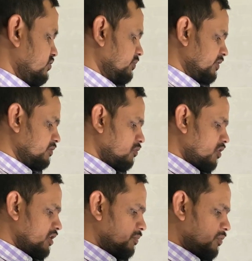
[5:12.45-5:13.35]
will be
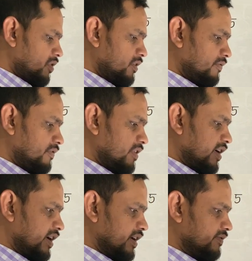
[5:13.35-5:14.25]

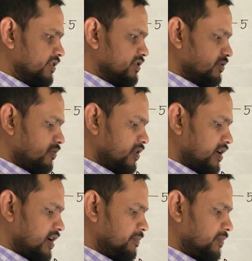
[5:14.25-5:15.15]
1.5
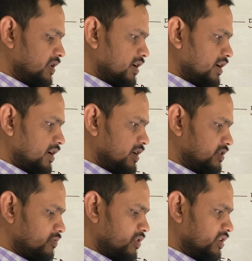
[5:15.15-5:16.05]
square plus
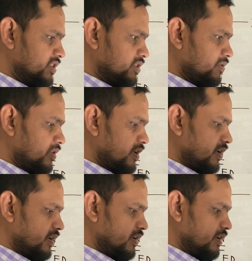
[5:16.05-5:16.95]
1
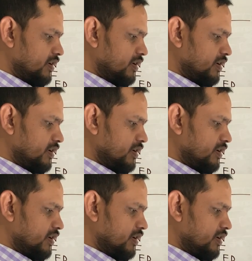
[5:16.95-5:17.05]
square.